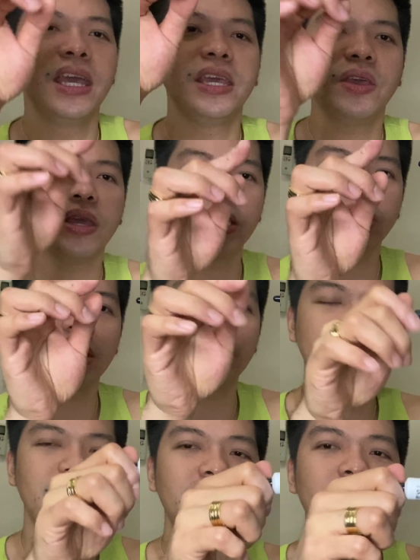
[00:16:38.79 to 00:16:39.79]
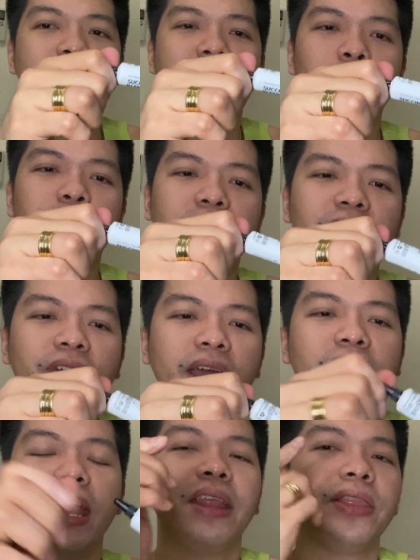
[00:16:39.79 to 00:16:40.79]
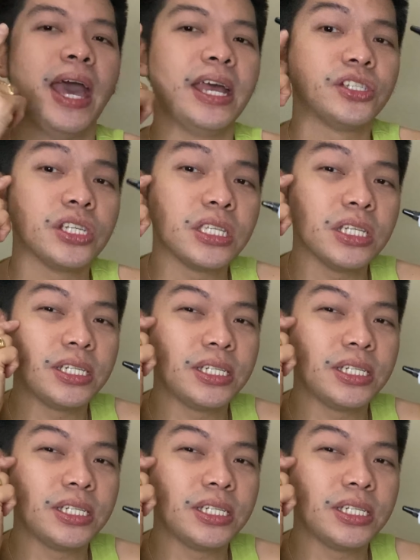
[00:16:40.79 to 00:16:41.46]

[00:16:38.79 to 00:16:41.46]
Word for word: you can just take a bit of it and then just